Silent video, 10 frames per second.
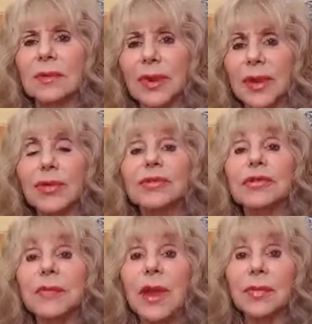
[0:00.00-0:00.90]
people to
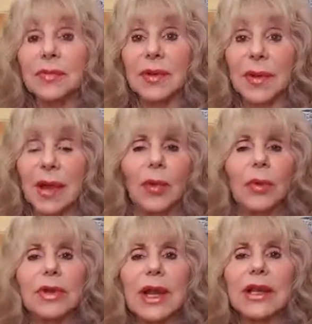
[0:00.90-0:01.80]
remember me by?
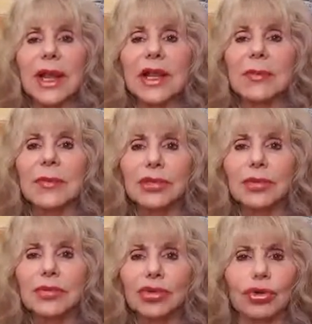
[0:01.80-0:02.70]
What would I like on my
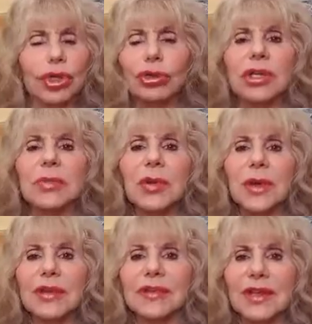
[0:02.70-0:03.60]
tombstone? It can only be
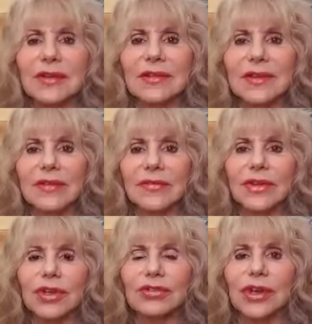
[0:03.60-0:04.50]
one sentence, not for
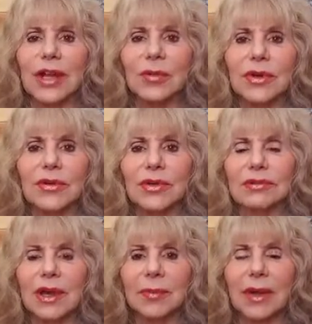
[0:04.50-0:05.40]
you chatty ones that'll
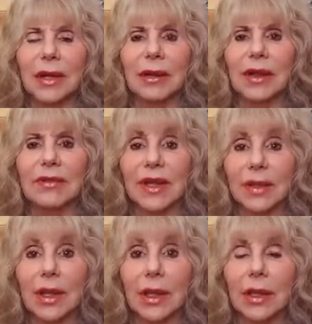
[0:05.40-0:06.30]
write a paragraph like
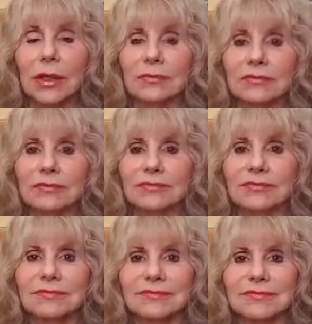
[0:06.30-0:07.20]
me.
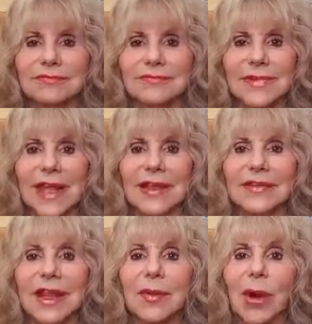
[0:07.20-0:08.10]
Okay,
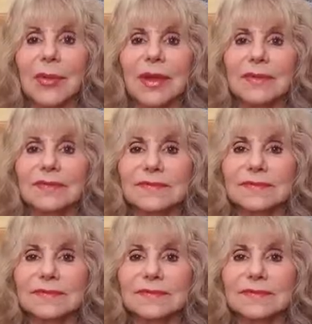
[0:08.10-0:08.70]
take a moment.